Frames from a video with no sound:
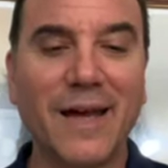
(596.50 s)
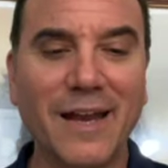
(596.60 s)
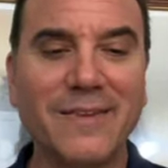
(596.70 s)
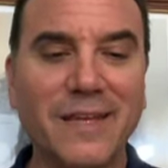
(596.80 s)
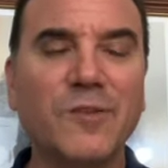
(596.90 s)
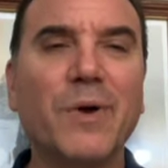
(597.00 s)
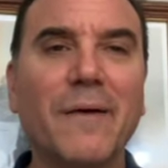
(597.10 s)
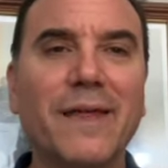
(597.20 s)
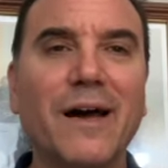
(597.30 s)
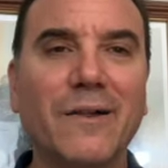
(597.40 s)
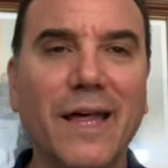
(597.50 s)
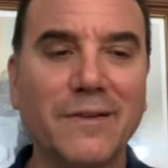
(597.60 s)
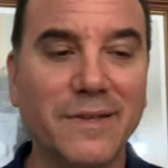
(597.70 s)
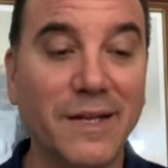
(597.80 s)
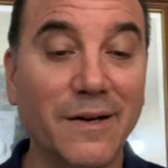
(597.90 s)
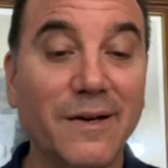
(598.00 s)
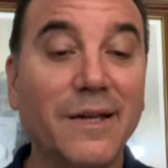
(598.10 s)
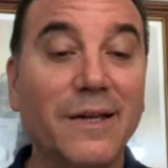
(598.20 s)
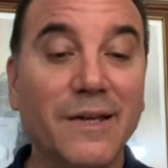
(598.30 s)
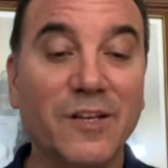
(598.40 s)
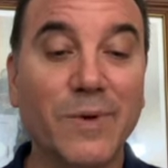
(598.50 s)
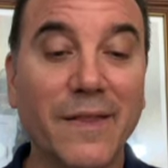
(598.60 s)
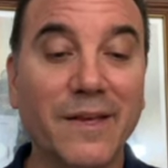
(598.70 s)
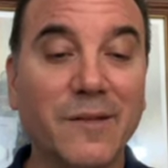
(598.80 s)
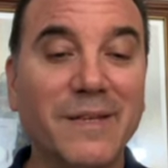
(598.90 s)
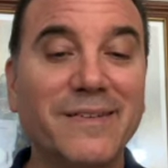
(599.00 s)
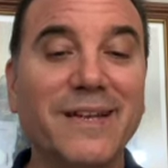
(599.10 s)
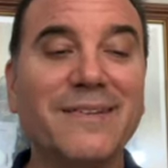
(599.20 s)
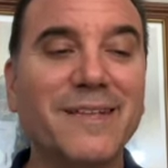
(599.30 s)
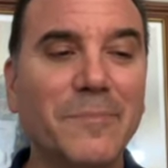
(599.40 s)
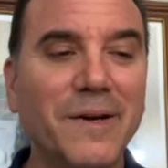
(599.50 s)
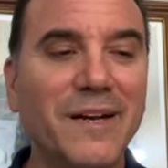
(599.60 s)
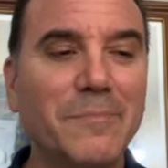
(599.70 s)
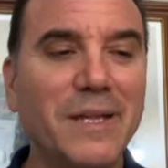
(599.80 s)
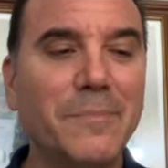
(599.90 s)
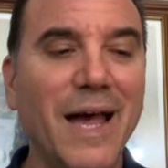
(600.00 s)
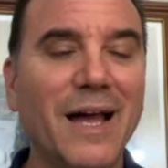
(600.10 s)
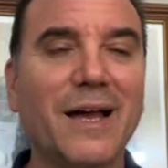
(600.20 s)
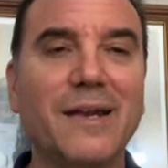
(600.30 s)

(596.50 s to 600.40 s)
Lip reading: I just think he's probably outclassed in here. He's probably going to be sitting somewhere in mid-pack,